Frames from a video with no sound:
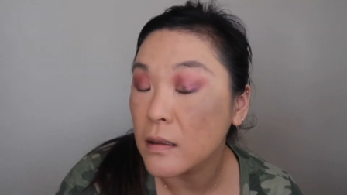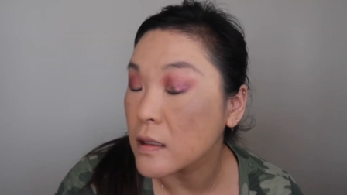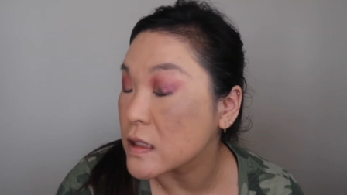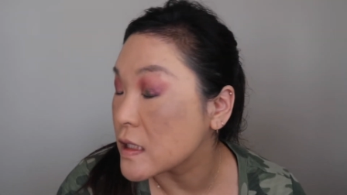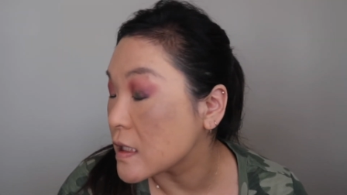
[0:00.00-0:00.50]

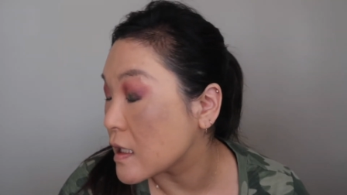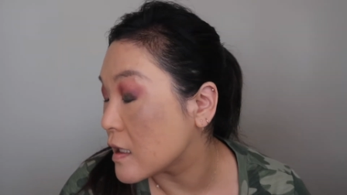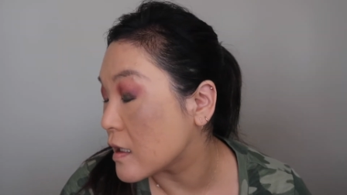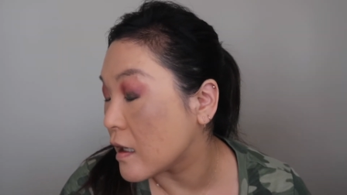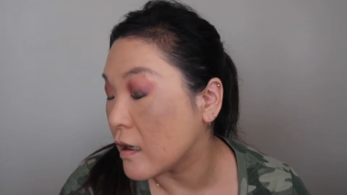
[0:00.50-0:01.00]
Can you
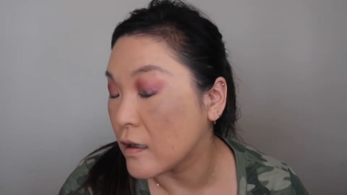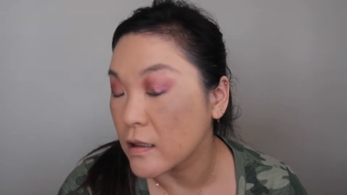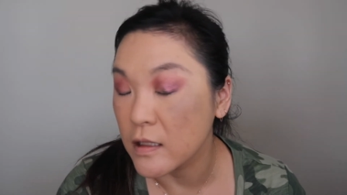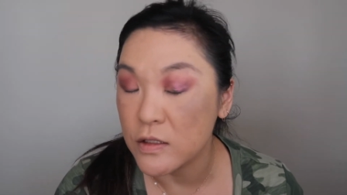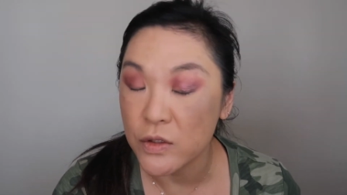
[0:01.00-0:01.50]
see
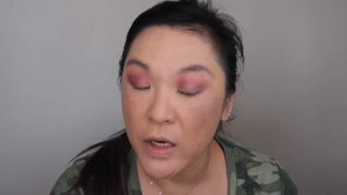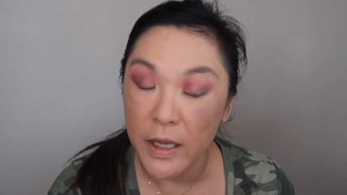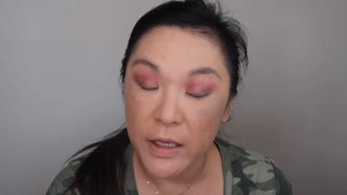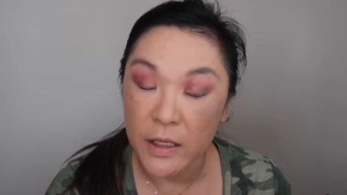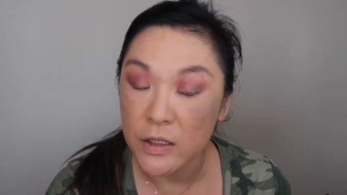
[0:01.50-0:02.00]
all the
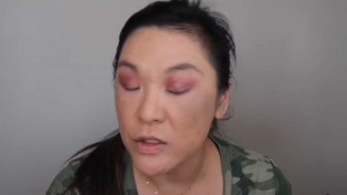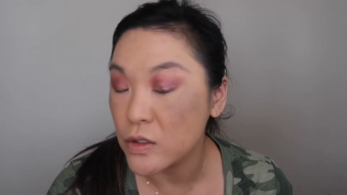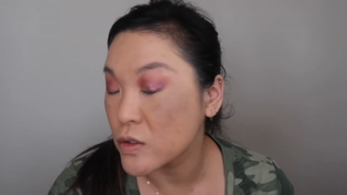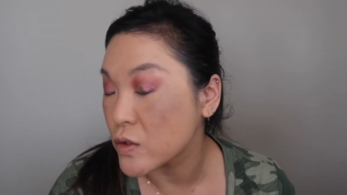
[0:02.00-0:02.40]
trichrome?